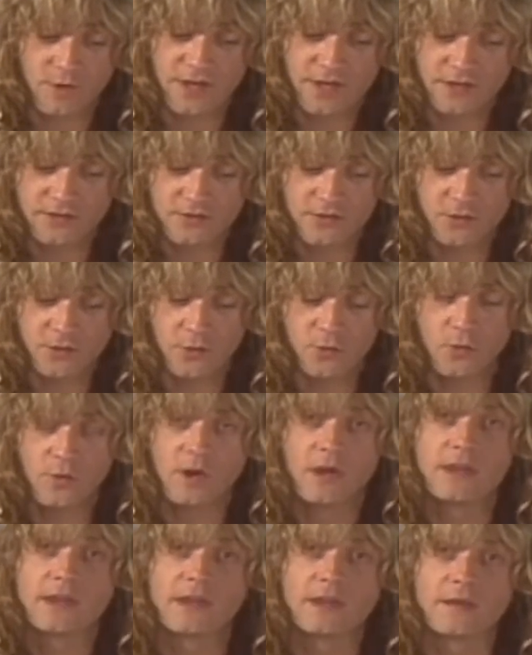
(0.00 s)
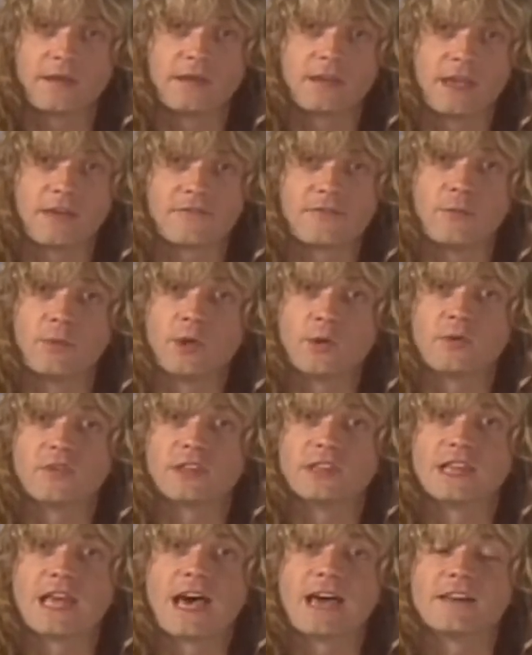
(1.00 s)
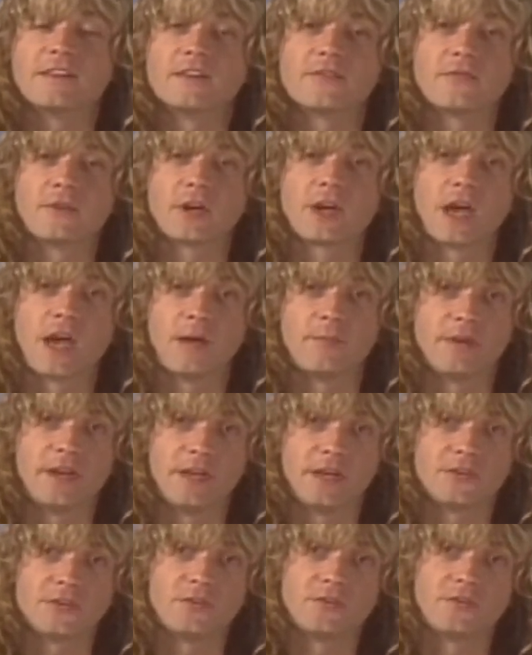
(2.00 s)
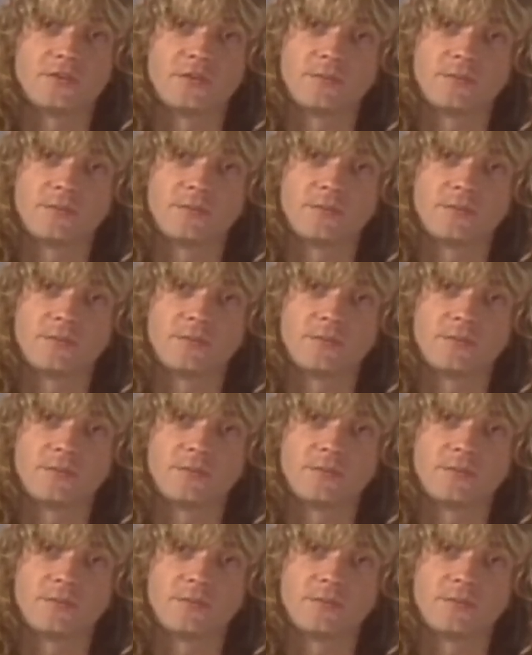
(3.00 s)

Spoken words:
need to get familiar with a lot of different combinations